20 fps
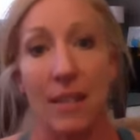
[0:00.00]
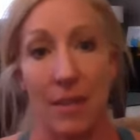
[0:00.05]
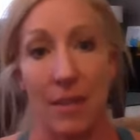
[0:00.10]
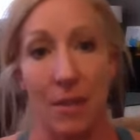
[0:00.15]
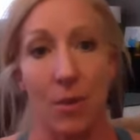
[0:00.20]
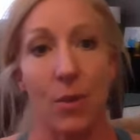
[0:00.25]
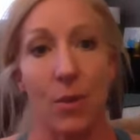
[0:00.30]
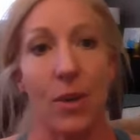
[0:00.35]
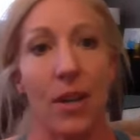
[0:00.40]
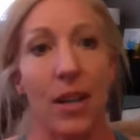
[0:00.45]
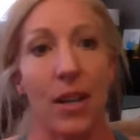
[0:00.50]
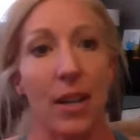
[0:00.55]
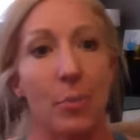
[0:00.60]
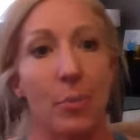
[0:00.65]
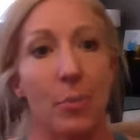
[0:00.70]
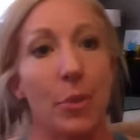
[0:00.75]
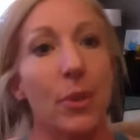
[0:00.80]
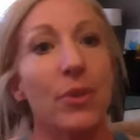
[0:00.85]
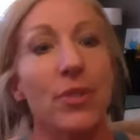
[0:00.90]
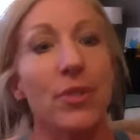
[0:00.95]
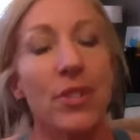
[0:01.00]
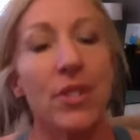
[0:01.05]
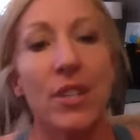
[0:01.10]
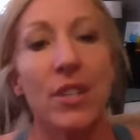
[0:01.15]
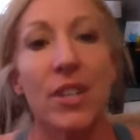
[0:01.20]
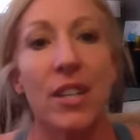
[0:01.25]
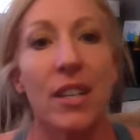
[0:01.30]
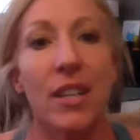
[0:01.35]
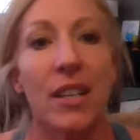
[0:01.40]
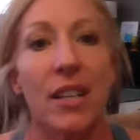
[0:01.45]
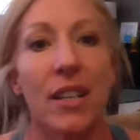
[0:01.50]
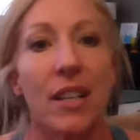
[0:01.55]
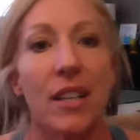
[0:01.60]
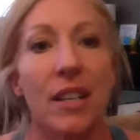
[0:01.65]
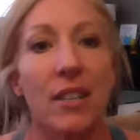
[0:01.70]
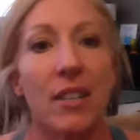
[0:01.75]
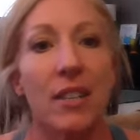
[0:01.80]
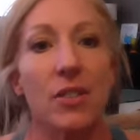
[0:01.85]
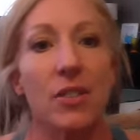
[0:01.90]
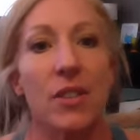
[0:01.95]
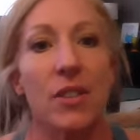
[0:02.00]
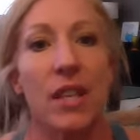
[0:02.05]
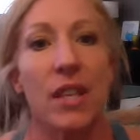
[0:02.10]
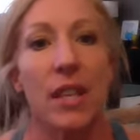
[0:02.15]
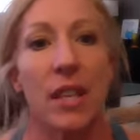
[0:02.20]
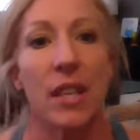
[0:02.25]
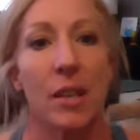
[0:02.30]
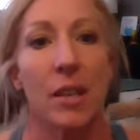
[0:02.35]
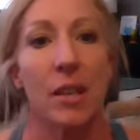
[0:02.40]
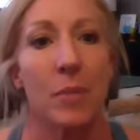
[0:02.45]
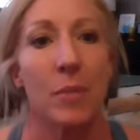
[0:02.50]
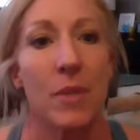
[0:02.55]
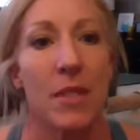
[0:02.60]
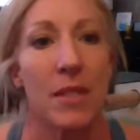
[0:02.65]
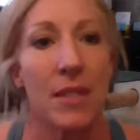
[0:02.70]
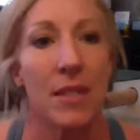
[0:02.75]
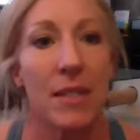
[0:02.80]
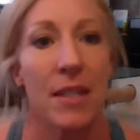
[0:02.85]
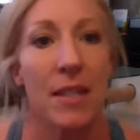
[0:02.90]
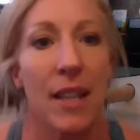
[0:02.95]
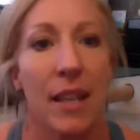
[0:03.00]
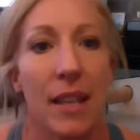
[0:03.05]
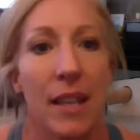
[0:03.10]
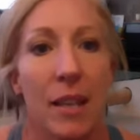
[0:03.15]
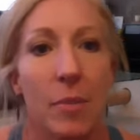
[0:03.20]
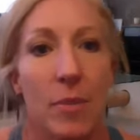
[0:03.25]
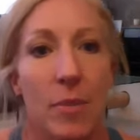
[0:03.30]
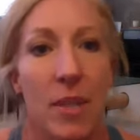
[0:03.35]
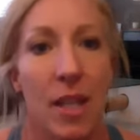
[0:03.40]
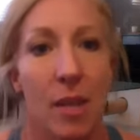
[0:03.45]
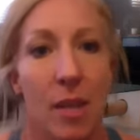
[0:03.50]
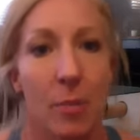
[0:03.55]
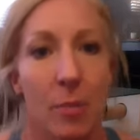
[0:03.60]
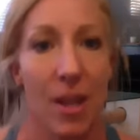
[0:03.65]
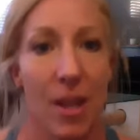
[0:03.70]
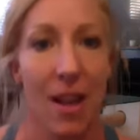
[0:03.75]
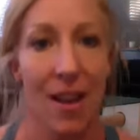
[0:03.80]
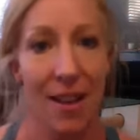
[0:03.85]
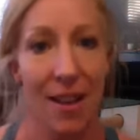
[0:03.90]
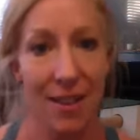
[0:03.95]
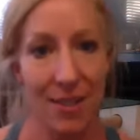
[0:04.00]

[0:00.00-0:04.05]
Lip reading: or a bolster under the hips, like hips on a block.